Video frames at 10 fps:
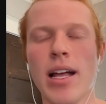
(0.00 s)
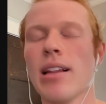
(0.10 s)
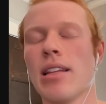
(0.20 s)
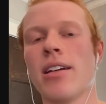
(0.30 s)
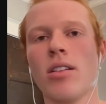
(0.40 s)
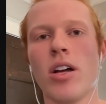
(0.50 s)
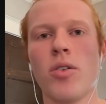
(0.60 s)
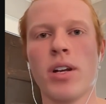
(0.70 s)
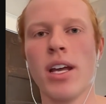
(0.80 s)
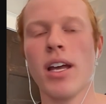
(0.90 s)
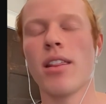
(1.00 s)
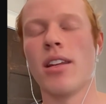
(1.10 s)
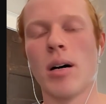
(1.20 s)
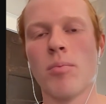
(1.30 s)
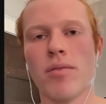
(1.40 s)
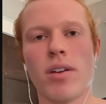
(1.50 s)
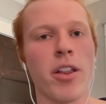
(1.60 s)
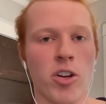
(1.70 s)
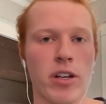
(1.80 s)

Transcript: let alone the number of other